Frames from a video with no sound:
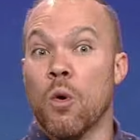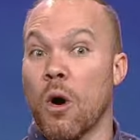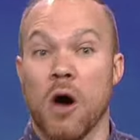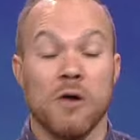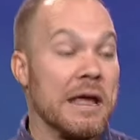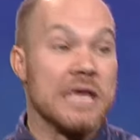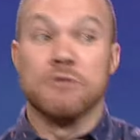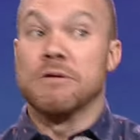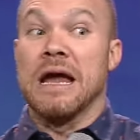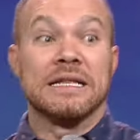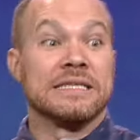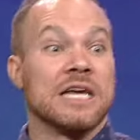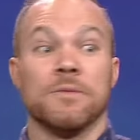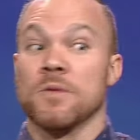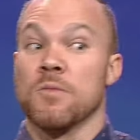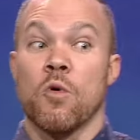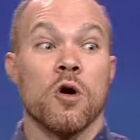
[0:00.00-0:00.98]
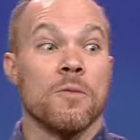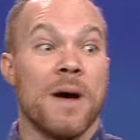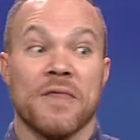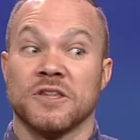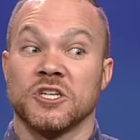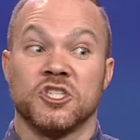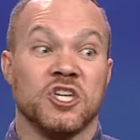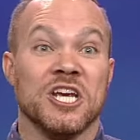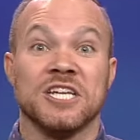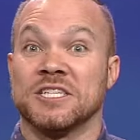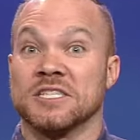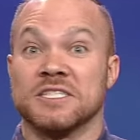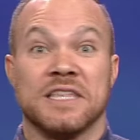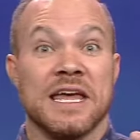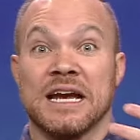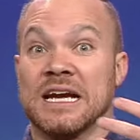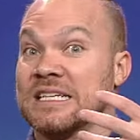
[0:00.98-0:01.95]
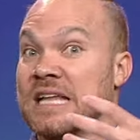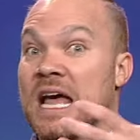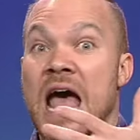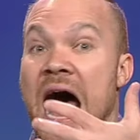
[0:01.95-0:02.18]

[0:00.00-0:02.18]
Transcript: okay, you got to tell me more about this Jesus thing because